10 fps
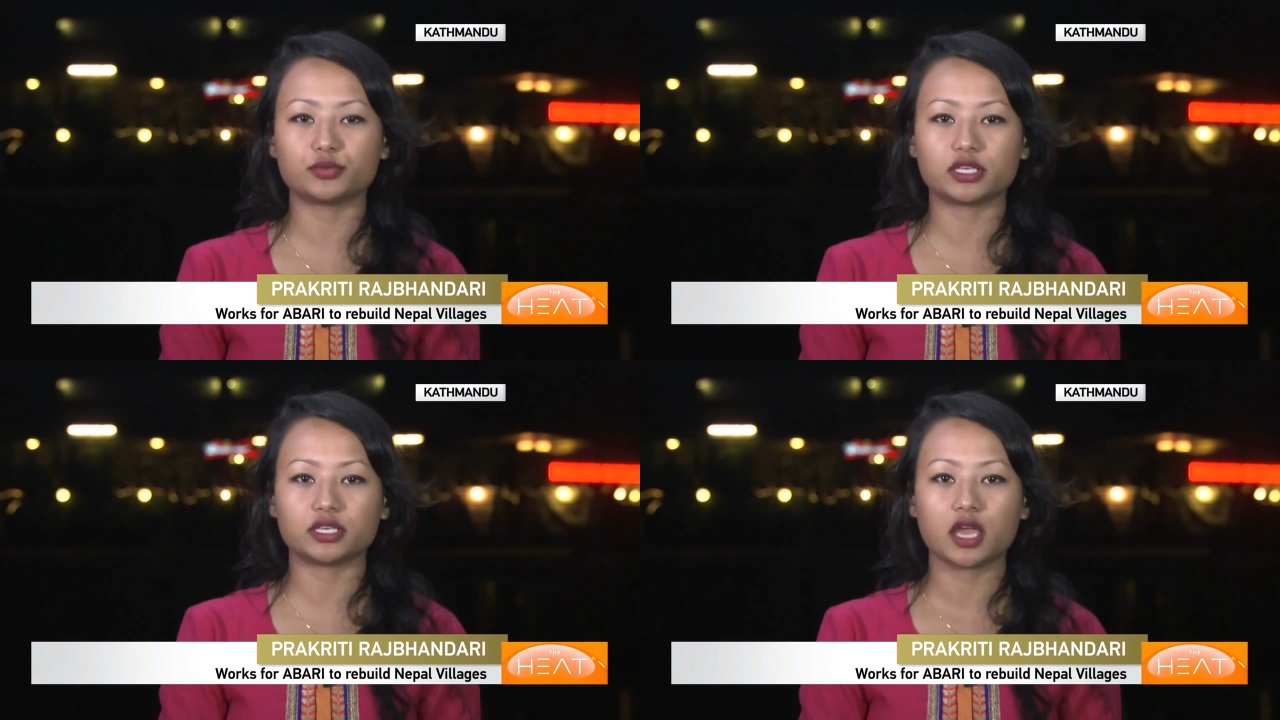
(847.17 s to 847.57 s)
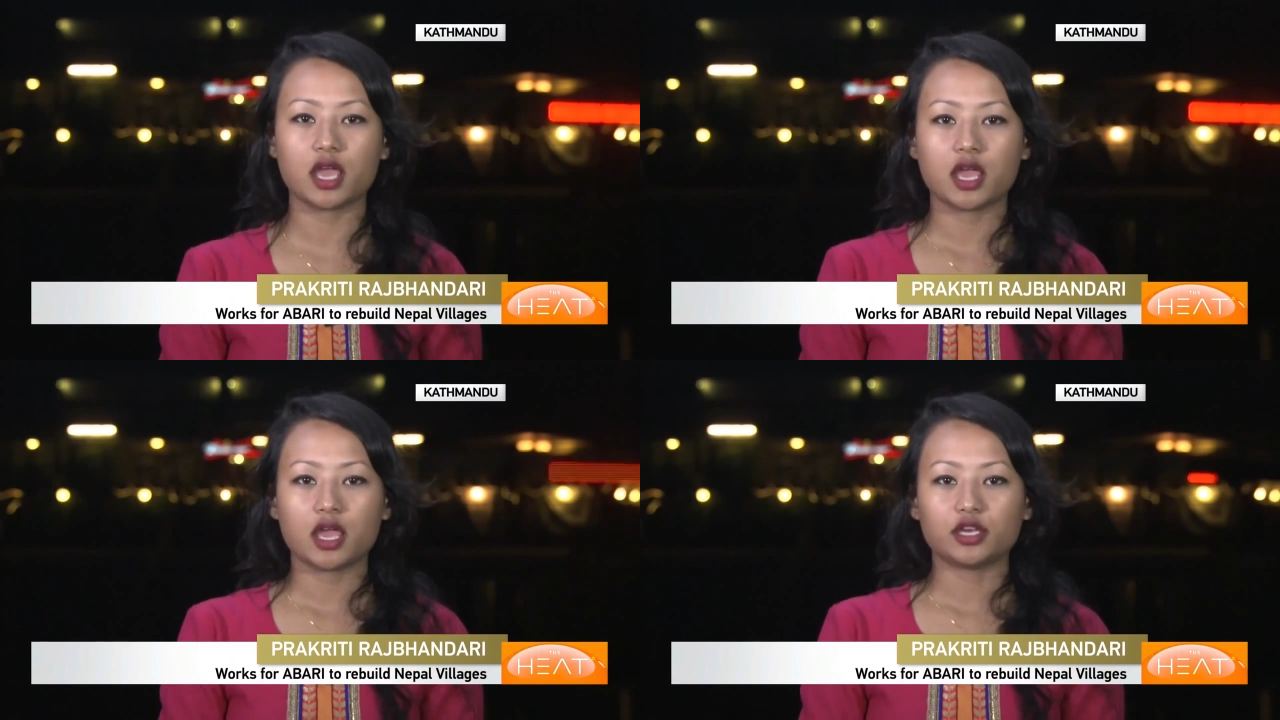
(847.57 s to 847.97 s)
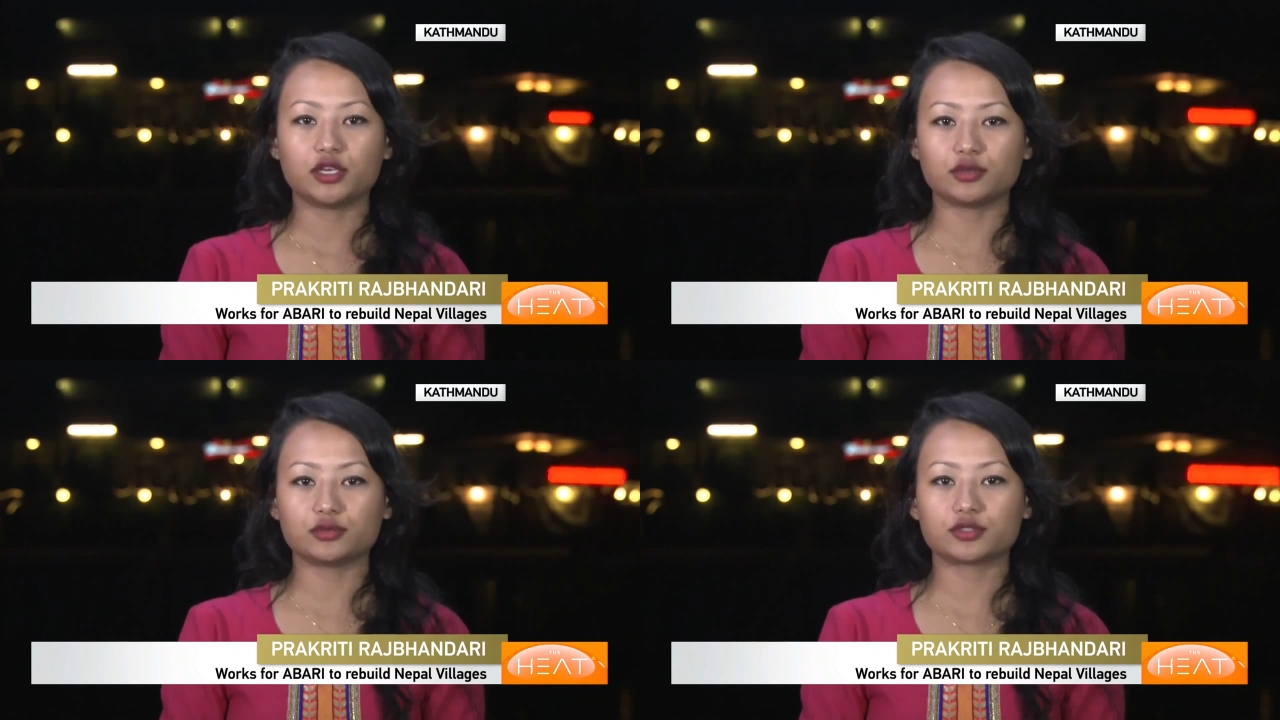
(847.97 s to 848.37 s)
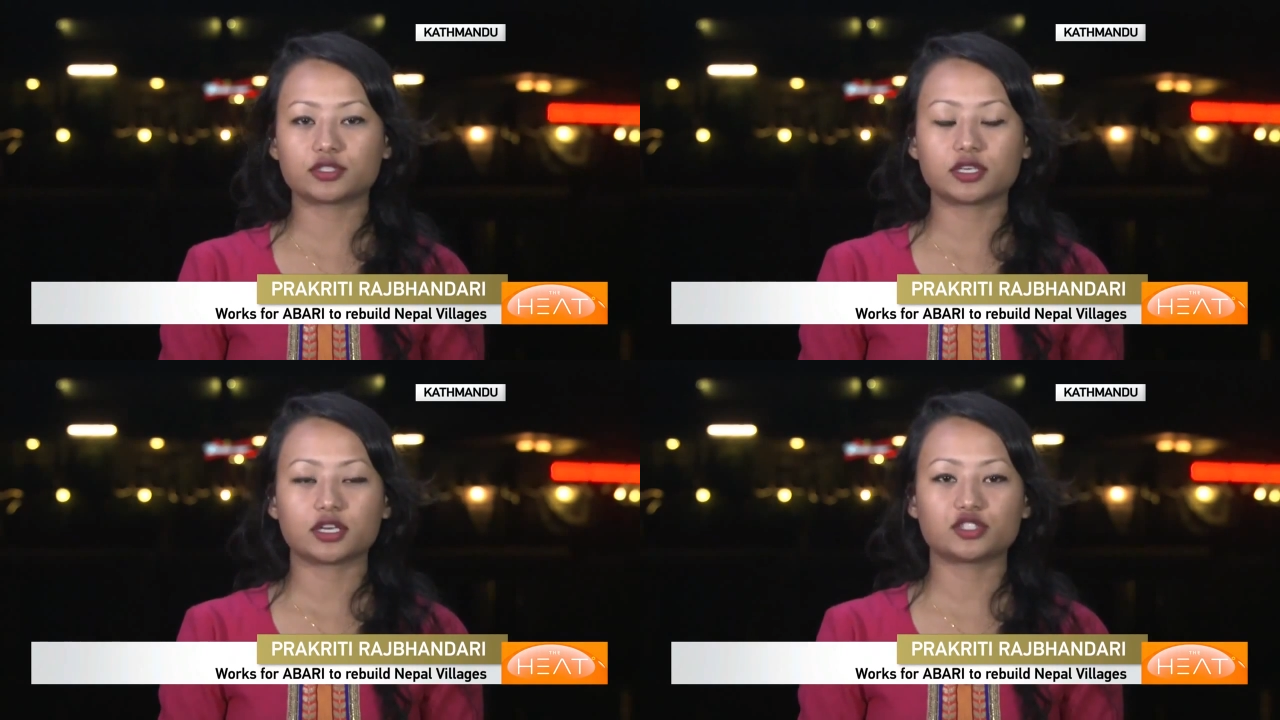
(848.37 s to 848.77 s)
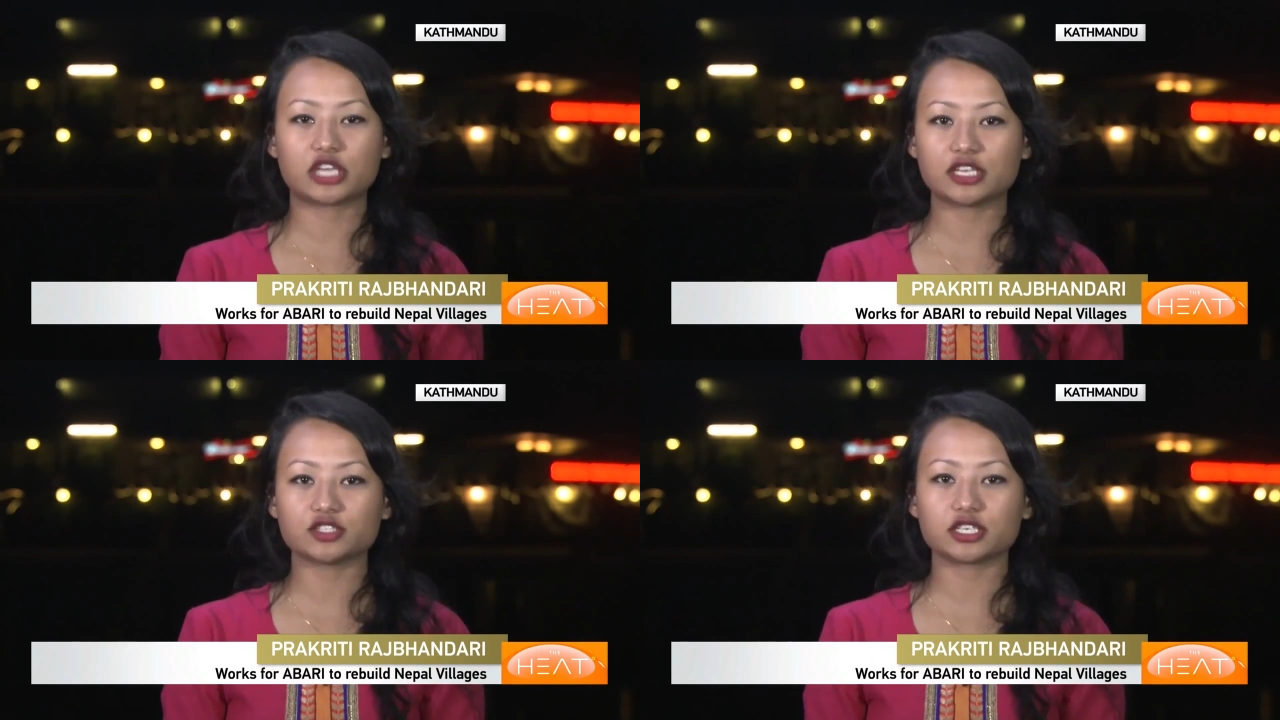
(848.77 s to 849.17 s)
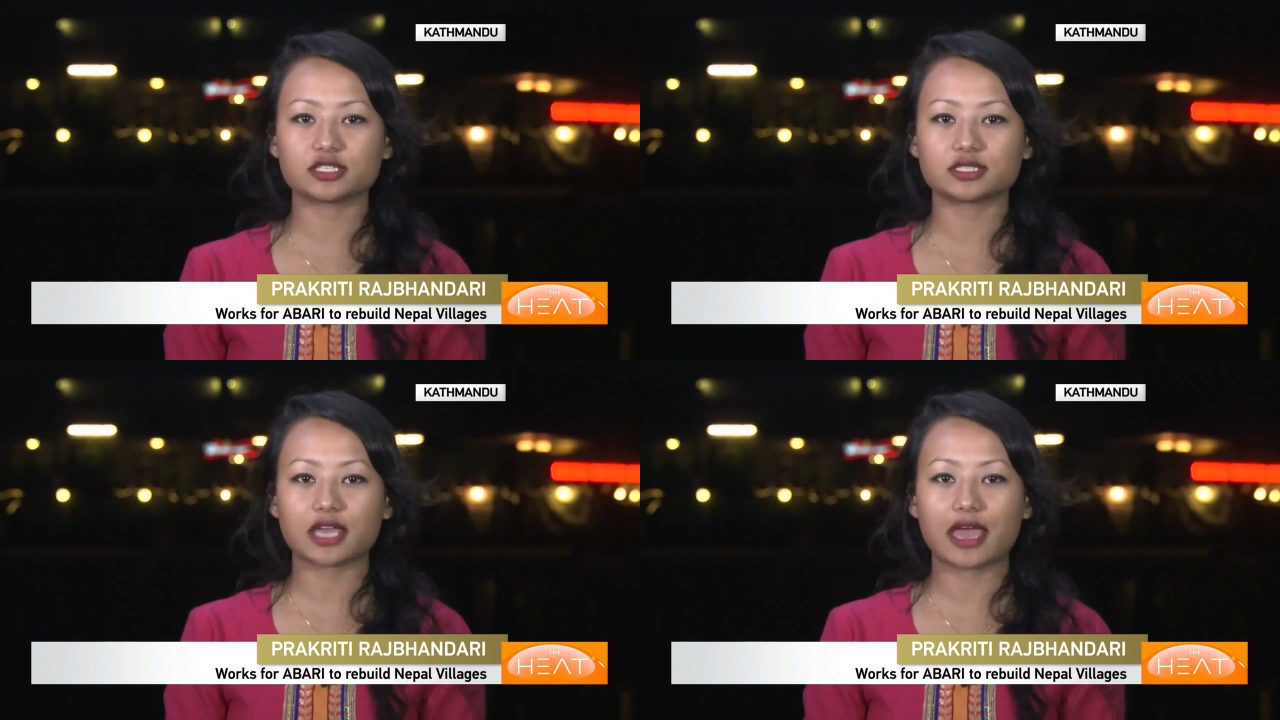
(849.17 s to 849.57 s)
bring huge changes.